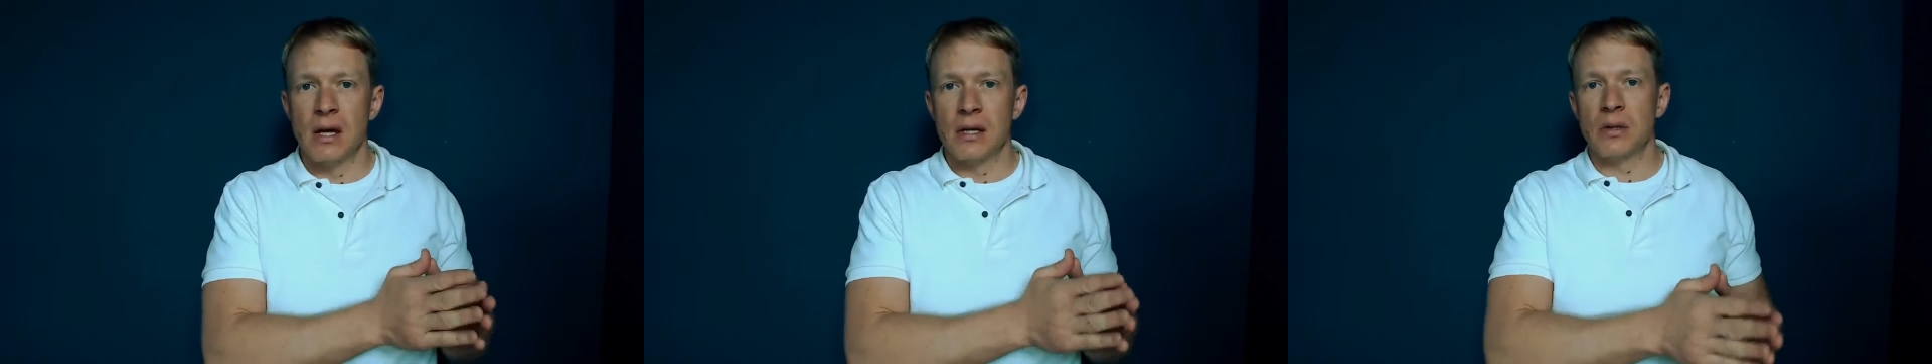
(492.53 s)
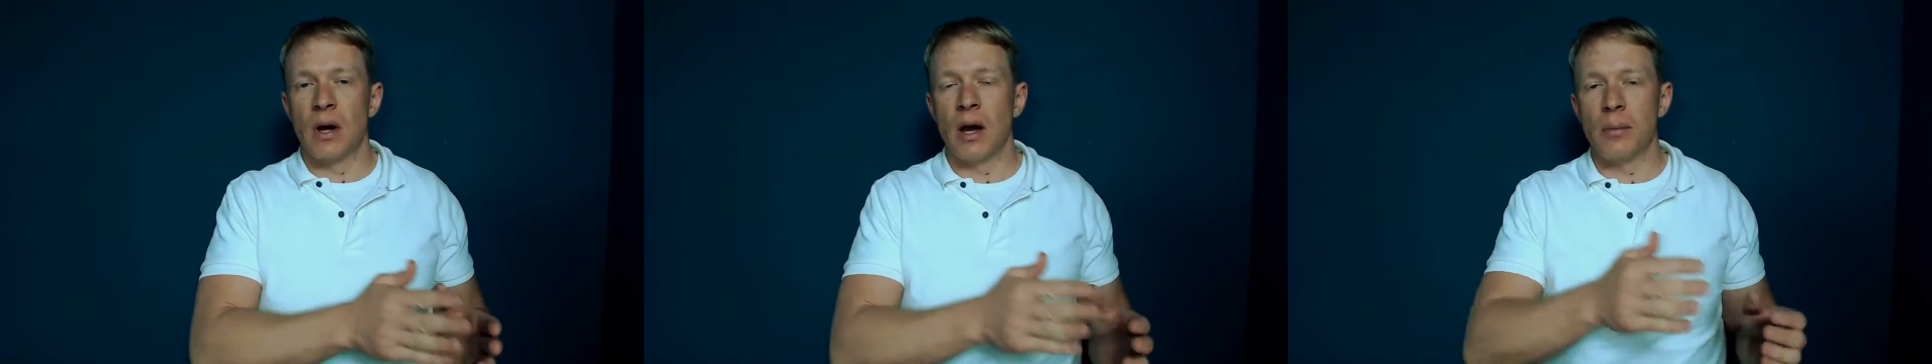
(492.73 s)

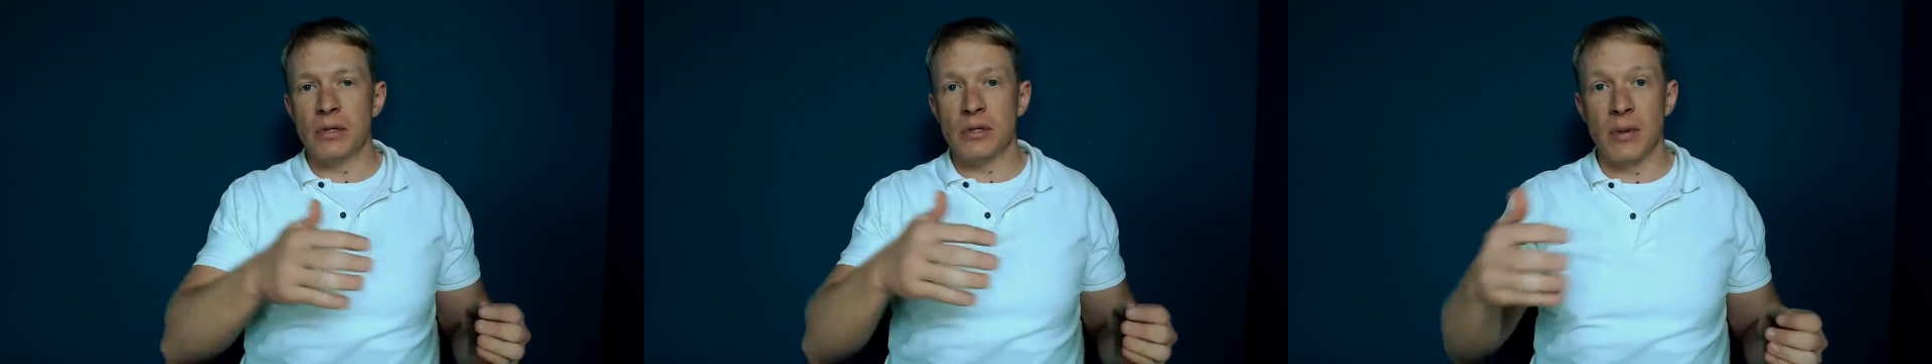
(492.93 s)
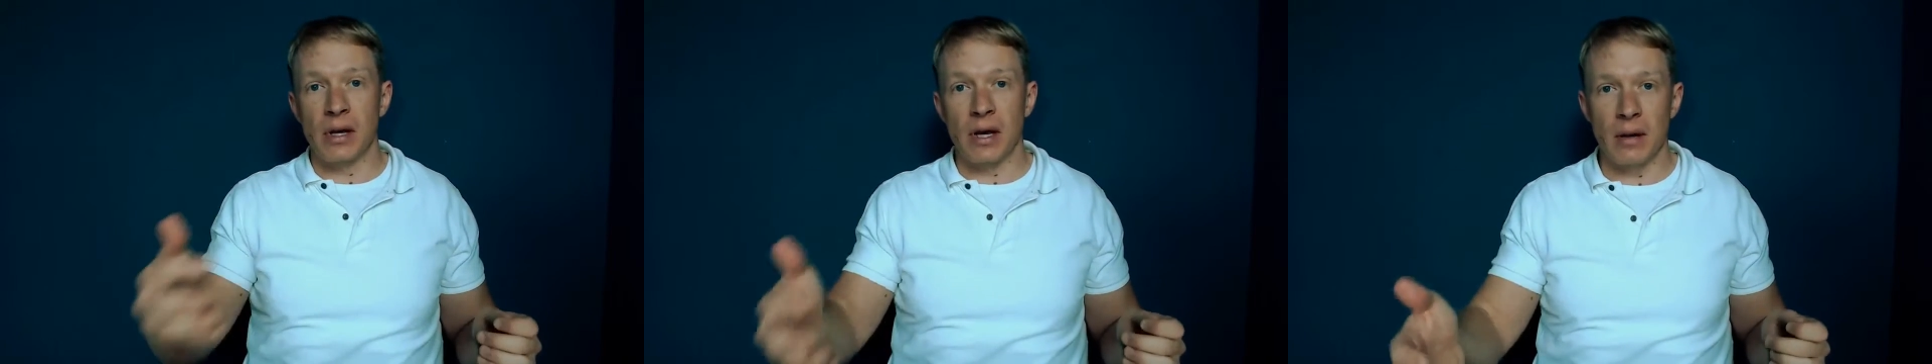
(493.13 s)
to help
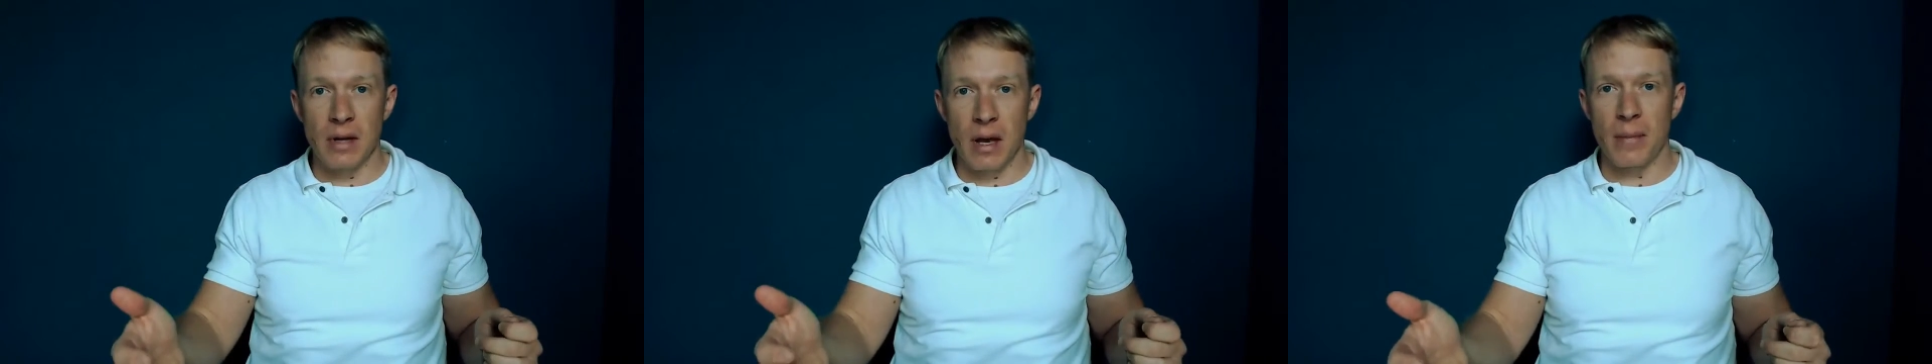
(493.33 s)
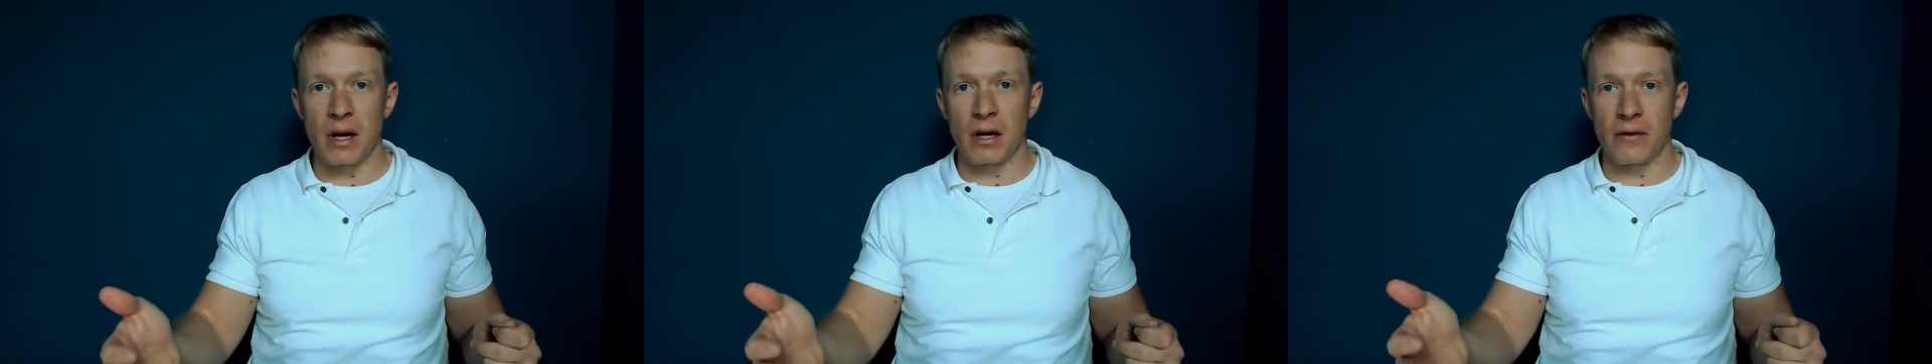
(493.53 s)
us become
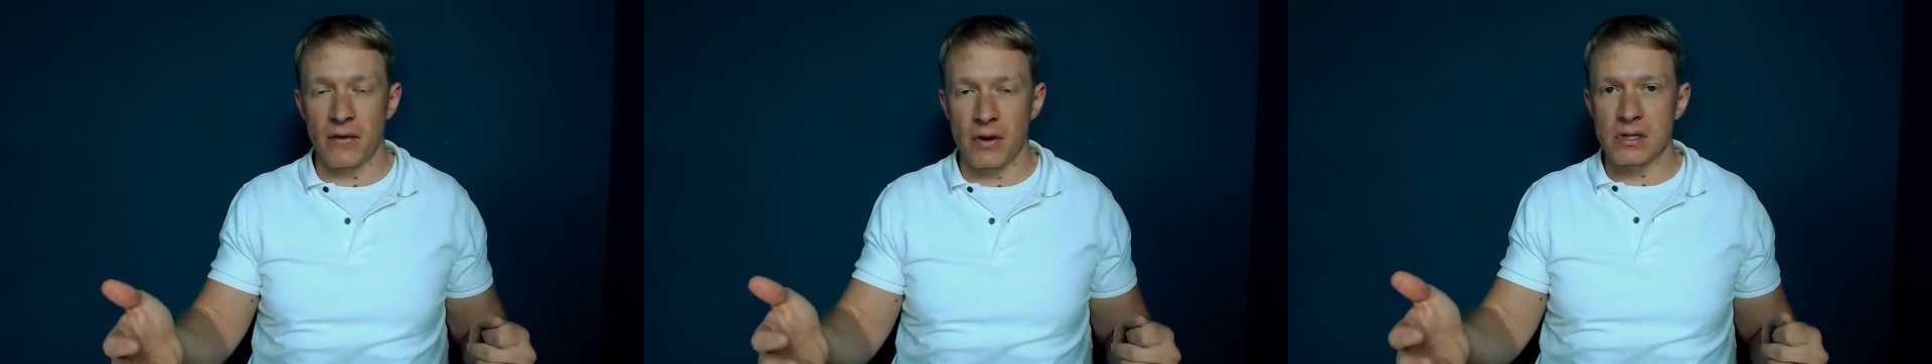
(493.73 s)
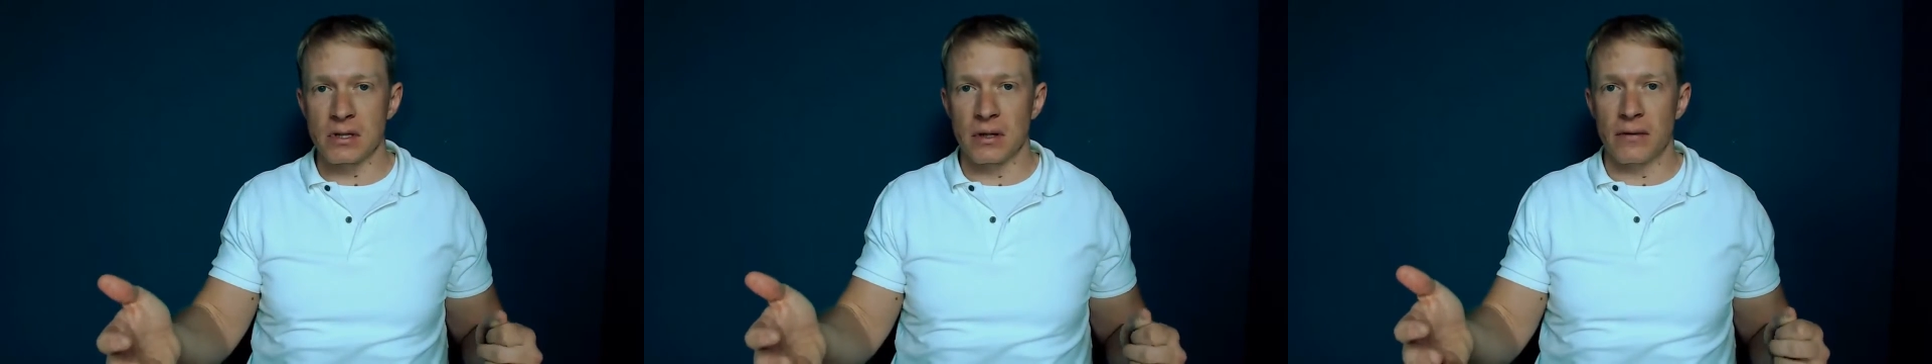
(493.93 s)
that better
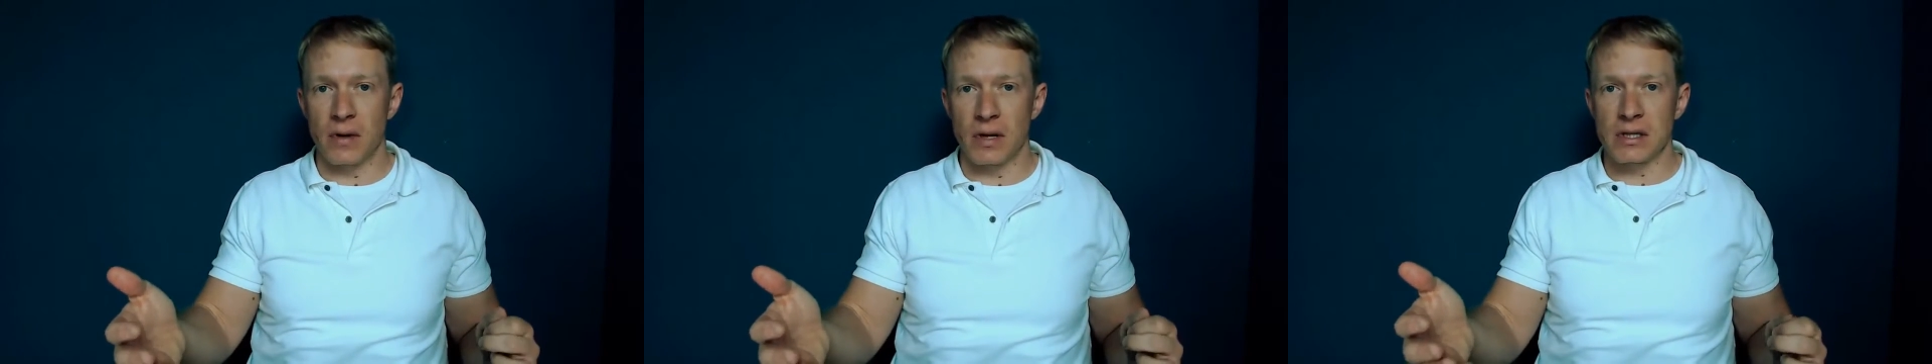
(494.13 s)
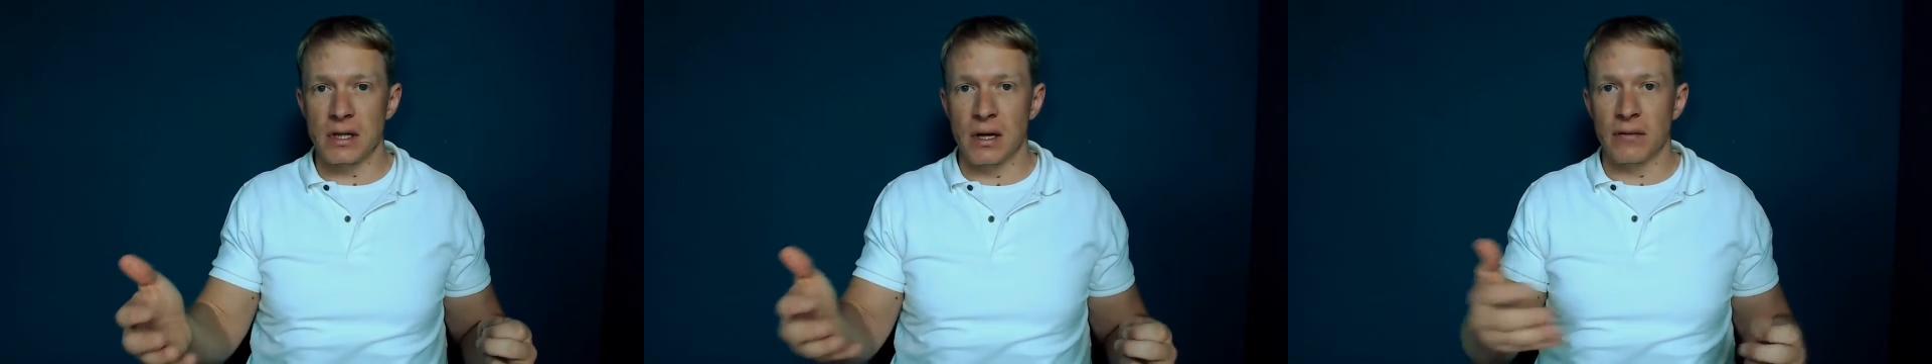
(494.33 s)
version of
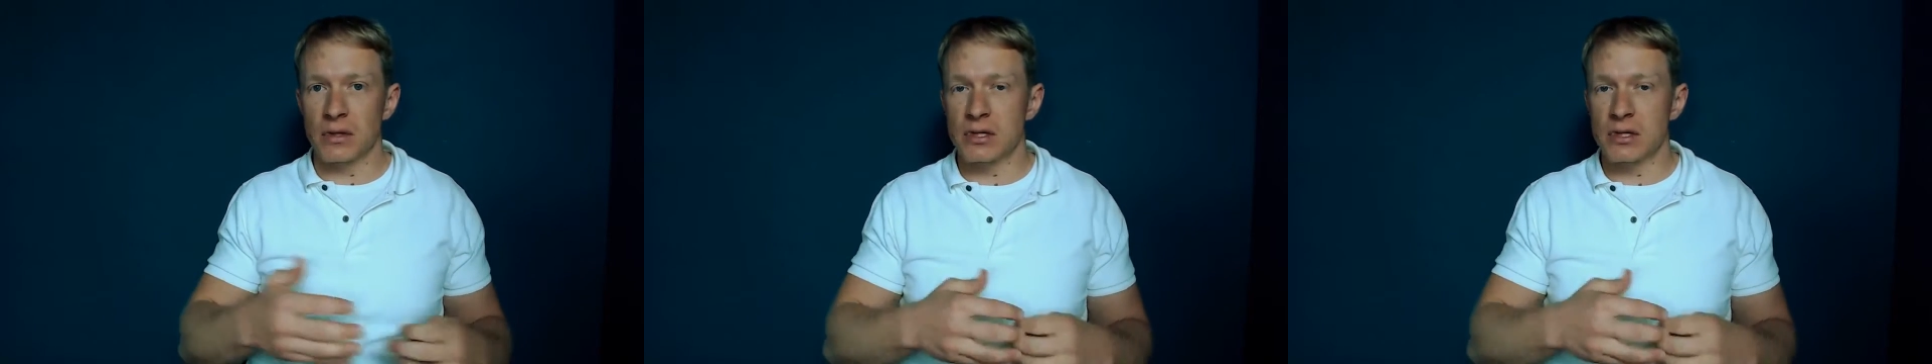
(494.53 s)
ourselves.